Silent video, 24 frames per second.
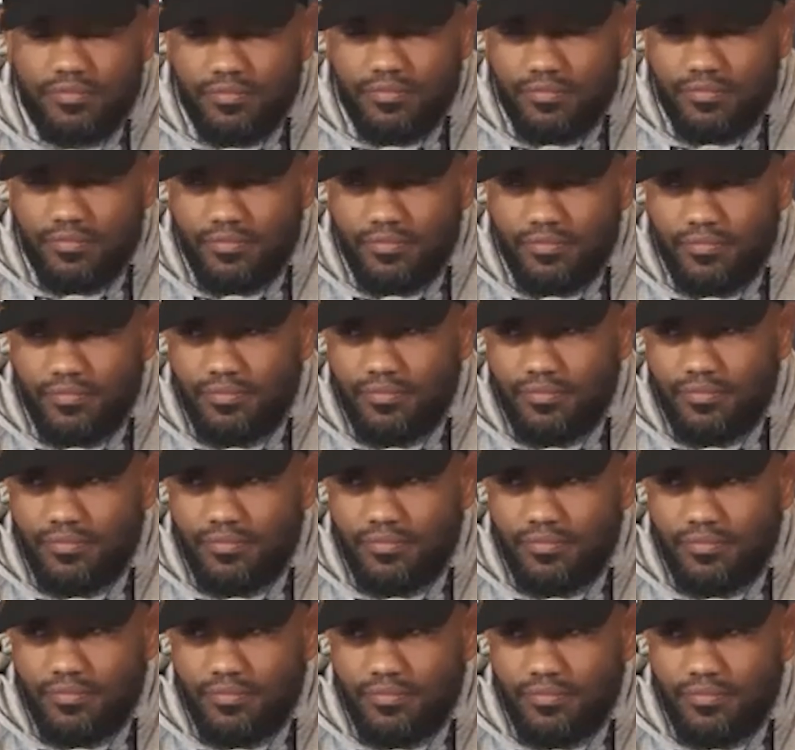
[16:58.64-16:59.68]

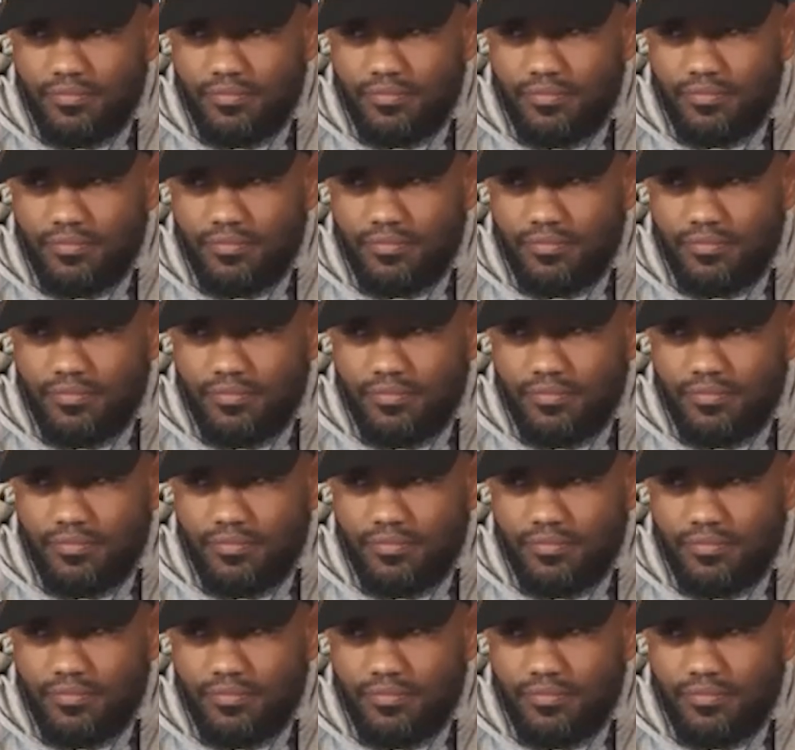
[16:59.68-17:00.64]
[no speech]